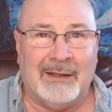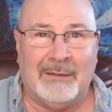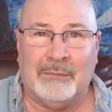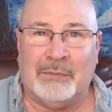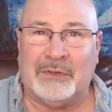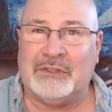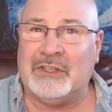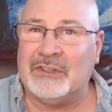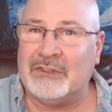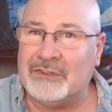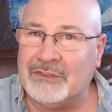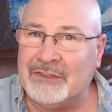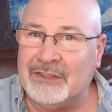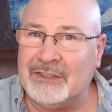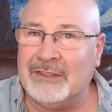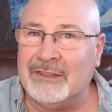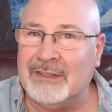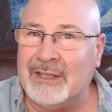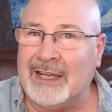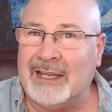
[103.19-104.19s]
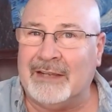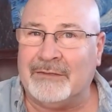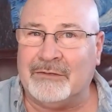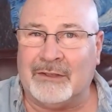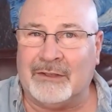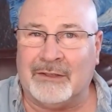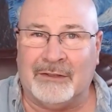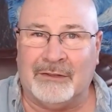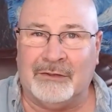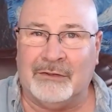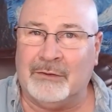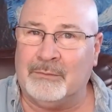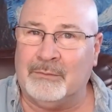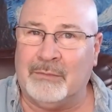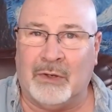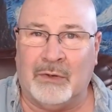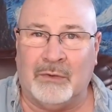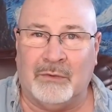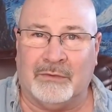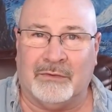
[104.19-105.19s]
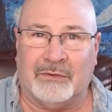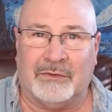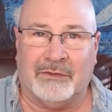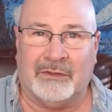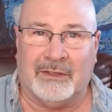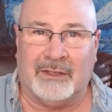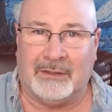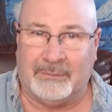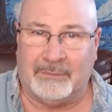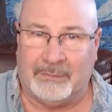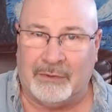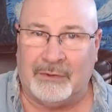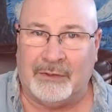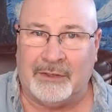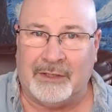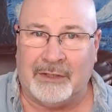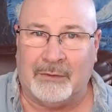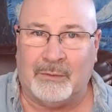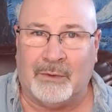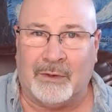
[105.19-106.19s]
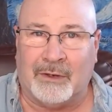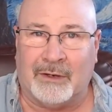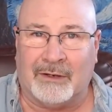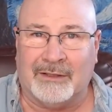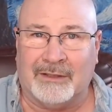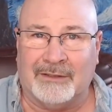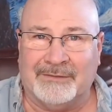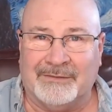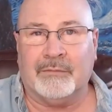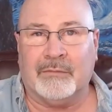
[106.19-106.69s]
but you still have to earn your bones and put in the work.